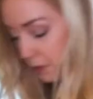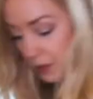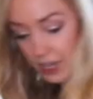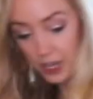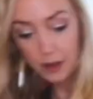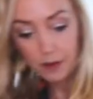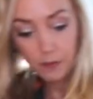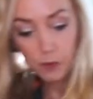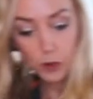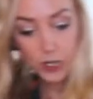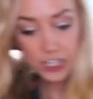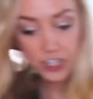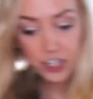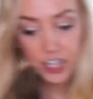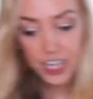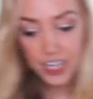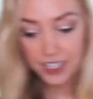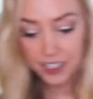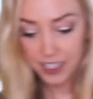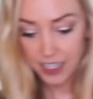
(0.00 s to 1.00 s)
bringing more
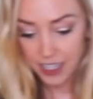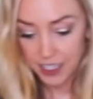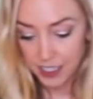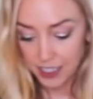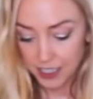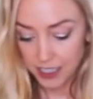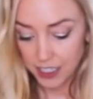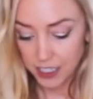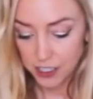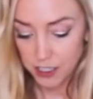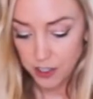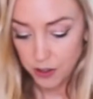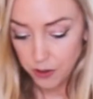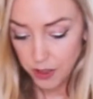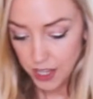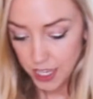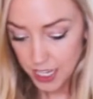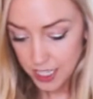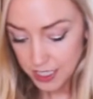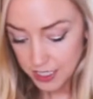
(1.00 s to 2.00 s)
cheeses. So
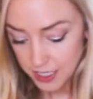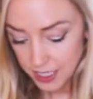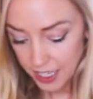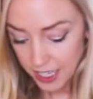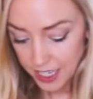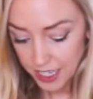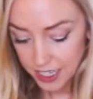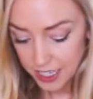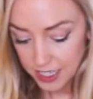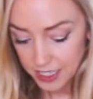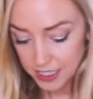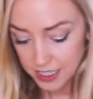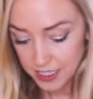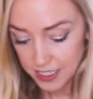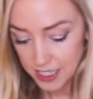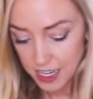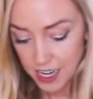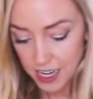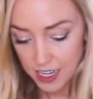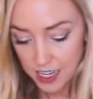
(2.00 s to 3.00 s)
this is
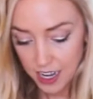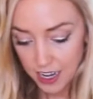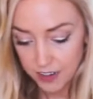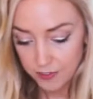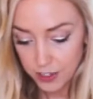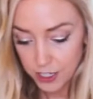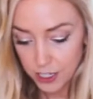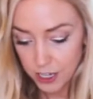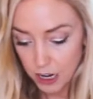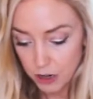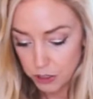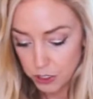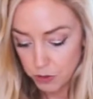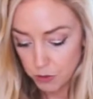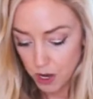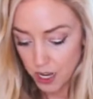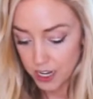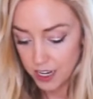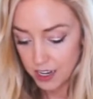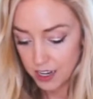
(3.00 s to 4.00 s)
kind of a gross
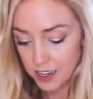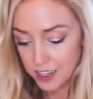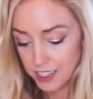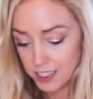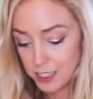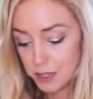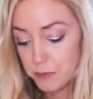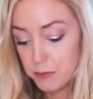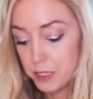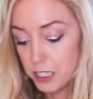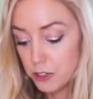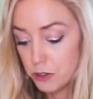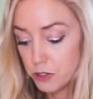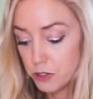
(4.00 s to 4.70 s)
one. It's a blue